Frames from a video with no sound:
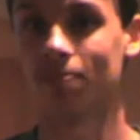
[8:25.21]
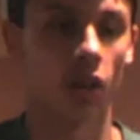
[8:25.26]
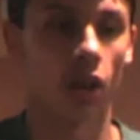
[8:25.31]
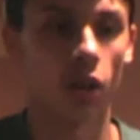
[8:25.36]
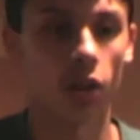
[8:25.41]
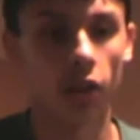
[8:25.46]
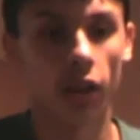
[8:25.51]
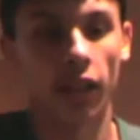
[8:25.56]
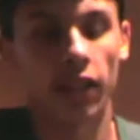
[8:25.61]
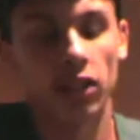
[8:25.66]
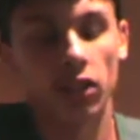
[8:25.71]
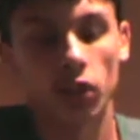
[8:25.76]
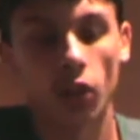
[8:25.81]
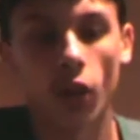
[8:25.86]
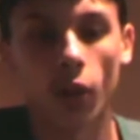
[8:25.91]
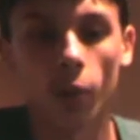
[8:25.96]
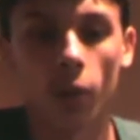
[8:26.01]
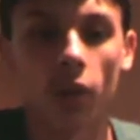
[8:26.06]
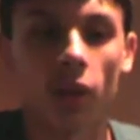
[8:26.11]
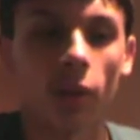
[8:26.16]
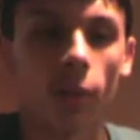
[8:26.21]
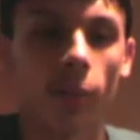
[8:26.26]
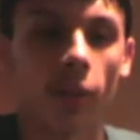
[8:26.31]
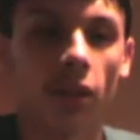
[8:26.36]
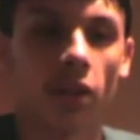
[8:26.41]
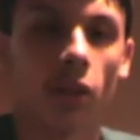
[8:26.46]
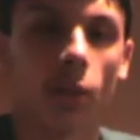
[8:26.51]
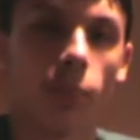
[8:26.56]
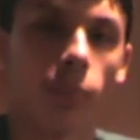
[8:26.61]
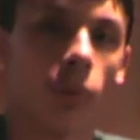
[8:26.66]
Okay, so I will
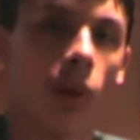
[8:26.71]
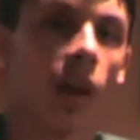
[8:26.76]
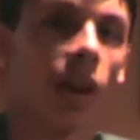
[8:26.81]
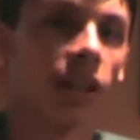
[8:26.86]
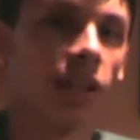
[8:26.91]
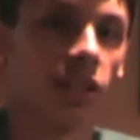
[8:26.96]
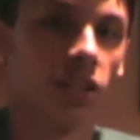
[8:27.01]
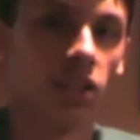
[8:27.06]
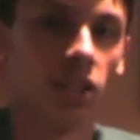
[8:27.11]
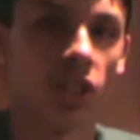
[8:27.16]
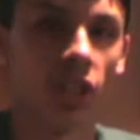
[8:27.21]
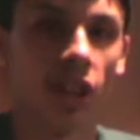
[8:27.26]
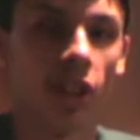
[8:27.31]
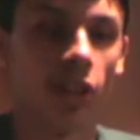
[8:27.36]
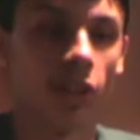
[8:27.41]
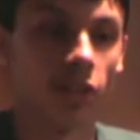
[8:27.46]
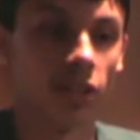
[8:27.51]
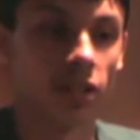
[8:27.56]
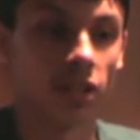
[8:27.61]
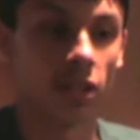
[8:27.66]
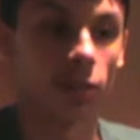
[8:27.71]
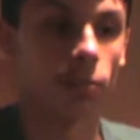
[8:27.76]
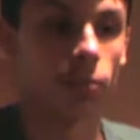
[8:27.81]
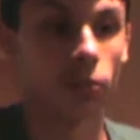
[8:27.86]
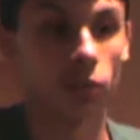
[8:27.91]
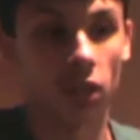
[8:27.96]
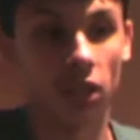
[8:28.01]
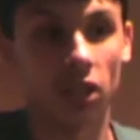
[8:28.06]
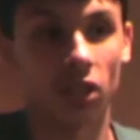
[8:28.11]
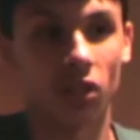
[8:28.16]
admit the pocket chair is a
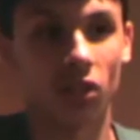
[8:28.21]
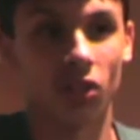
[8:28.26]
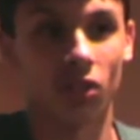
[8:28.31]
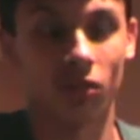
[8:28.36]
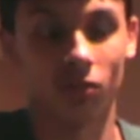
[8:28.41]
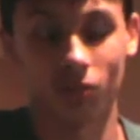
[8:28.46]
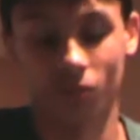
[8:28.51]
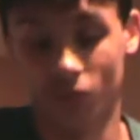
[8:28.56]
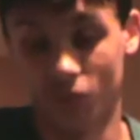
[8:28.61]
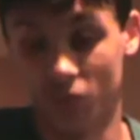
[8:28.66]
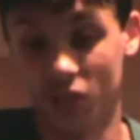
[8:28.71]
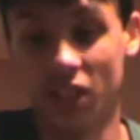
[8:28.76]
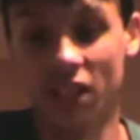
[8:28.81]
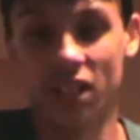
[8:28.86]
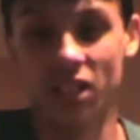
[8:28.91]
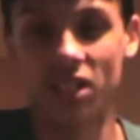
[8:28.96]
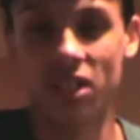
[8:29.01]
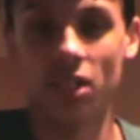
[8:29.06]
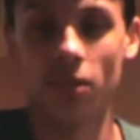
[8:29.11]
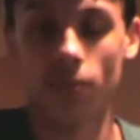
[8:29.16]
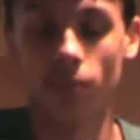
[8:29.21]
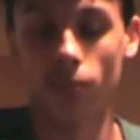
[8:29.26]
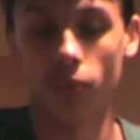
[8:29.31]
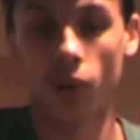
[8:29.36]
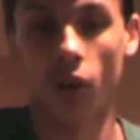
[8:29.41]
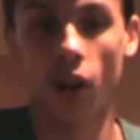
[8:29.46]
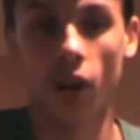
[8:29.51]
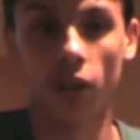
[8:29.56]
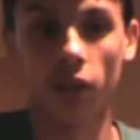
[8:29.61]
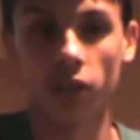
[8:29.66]
pretty decent
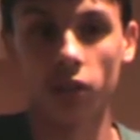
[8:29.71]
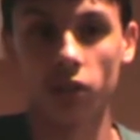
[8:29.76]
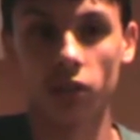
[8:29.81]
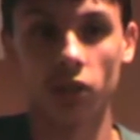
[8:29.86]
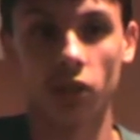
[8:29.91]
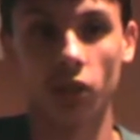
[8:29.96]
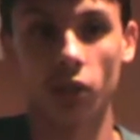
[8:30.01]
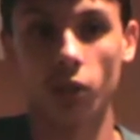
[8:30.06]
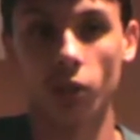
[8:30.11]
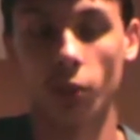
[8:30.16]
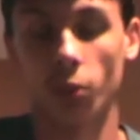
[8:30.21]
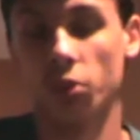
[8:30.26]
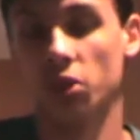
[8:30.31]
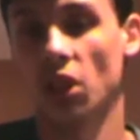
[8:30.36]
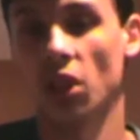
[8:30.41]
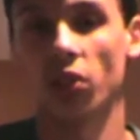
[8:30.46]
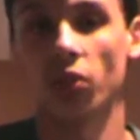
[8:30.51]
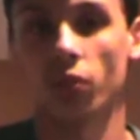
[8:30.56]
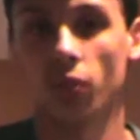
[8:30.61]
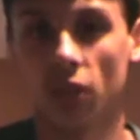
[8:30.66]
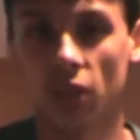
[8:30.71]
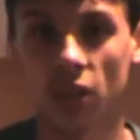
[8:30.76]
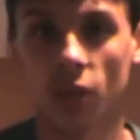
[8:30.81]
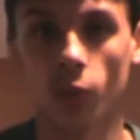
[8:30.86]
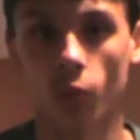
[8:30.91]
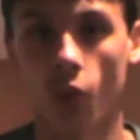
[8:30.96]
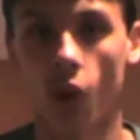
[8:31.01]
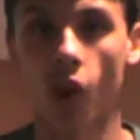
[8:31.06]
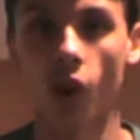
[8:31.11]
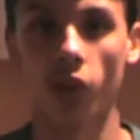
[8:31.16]
product, you know. There was nothing really
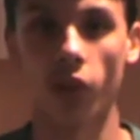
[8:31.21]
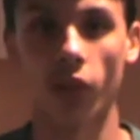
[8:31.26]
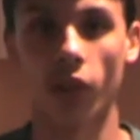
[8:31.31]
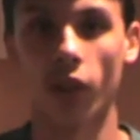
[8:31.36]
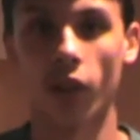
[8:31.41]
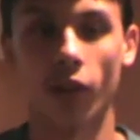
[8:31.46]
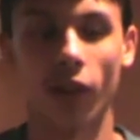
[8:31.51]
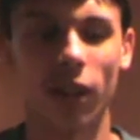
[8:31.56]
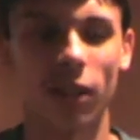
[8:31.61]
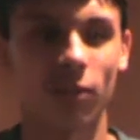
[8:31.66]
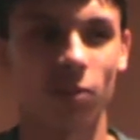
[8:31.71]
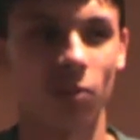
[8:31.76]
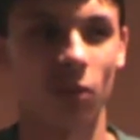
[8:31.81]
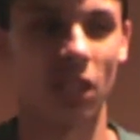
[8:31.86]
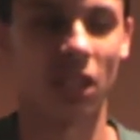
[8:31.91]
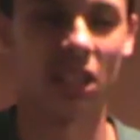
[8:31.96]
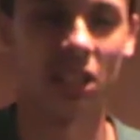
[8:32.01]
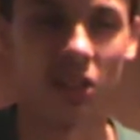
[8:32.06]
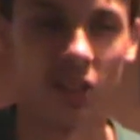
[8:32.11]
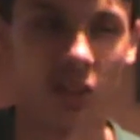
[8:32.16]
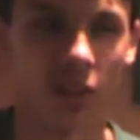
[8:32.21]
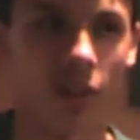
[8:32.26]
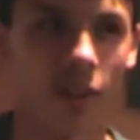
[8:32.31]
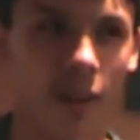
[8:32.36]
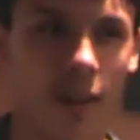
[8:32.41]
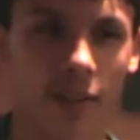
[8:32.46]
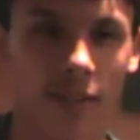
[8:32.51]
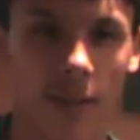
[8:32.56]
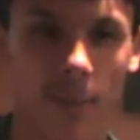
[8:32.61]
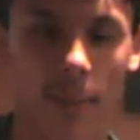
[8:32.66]
wrong there. I really don't know
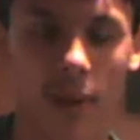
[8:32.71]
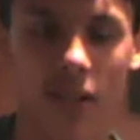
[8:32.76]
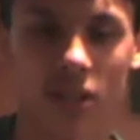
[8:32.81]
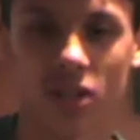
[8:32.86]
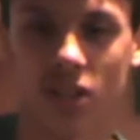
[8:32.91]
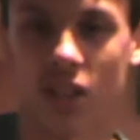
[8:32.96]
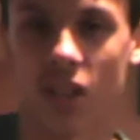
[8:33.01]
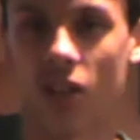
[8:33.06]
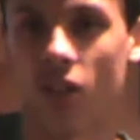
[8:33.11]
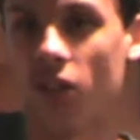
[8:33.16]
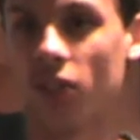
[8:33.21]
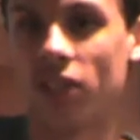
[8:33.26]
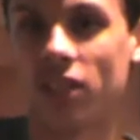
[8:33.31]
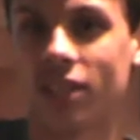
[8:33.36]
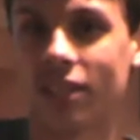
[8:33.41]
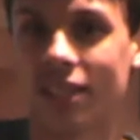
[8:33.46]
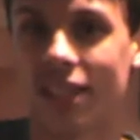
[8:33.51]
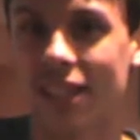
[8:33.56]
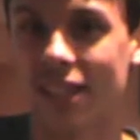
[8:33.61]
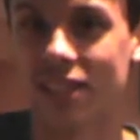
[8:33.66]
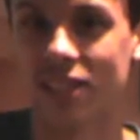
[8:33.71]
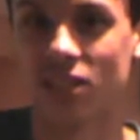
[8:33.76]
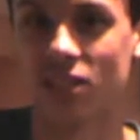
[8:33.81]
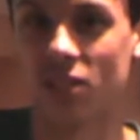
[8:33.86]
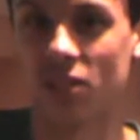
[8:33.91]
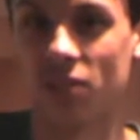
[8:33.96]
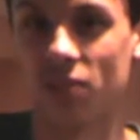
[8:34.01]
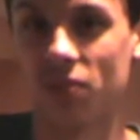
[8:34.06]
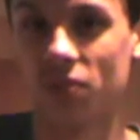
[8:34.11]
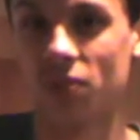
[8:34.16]
how they managed to get on this
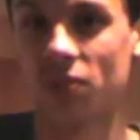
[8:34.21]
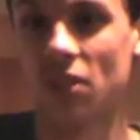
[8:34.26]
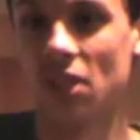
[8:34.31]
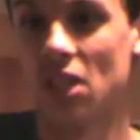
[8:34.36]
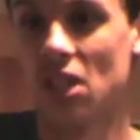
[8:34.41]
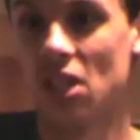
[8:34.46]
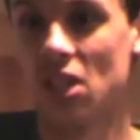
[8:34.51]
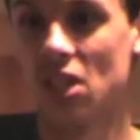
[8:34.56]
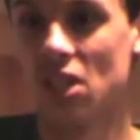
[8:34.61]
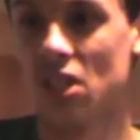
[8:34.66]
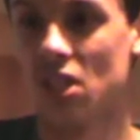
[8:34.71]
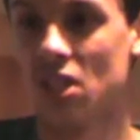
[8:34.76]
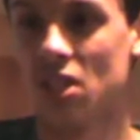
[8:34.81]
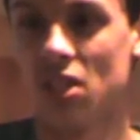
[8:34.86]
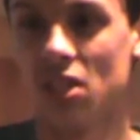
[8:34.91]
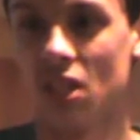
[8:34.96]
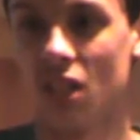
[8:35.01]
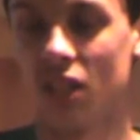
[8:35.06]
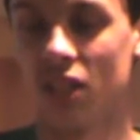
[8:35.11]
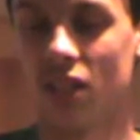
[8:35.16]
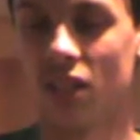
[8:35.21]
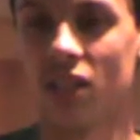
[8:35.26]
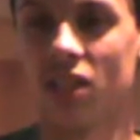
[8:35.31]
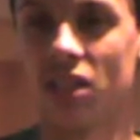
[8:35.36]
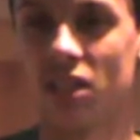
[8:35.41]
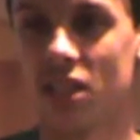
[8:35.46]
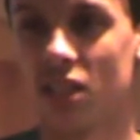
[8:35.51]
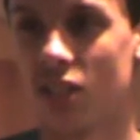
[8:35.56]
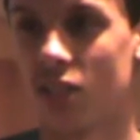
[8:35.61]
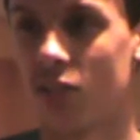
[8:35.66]
list of
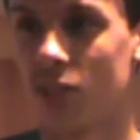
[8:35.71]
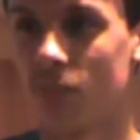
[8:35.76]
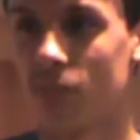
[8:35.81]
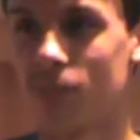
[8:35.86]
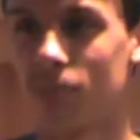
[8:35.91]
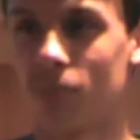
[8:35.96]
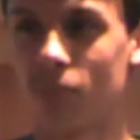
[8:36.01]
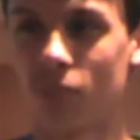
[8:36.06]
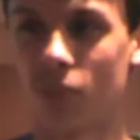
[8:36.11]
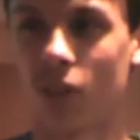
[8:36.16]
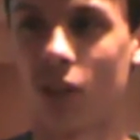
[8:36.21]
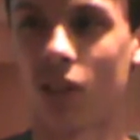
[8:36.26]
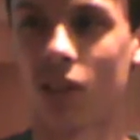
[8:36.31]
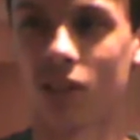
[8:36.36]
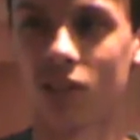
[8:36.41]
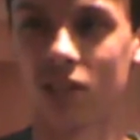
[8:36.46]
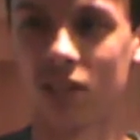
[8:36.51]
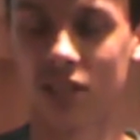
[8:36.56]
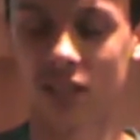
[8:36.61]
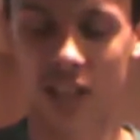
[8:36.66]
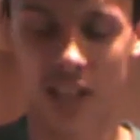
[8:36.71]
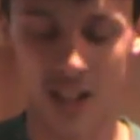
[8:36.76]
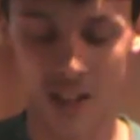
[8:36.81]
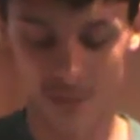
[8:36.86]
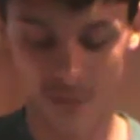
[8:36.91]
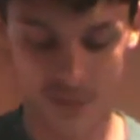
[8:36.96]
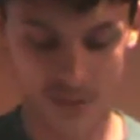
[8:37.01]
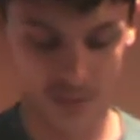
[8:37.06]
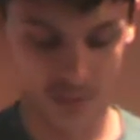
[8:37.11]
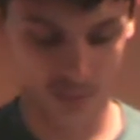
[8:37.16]
unnecessary products. Is that
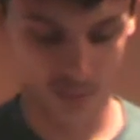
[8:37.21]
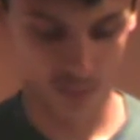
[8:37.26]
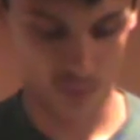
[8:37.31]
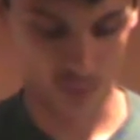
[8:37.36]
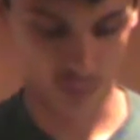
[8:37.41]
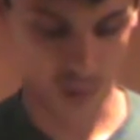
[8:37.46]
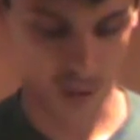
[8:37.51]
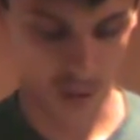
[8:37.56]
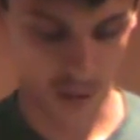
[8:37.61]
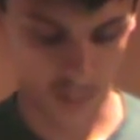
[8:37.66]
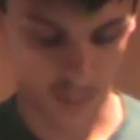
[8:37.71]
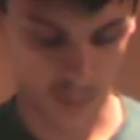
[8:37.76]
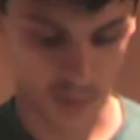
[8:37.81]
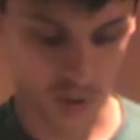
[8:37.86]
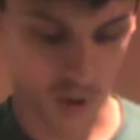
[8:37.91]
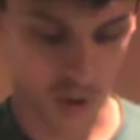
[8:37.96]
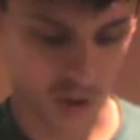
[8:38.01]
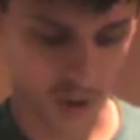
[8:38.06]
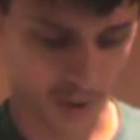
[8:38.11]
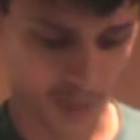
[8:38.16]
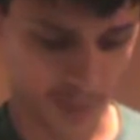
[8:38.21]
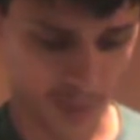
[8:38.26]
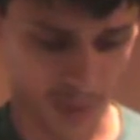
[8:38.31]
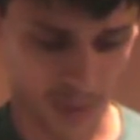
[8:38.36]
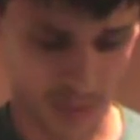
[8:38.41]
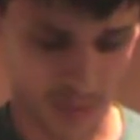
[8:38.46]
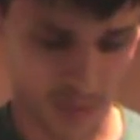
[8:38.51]
even what we're talking about?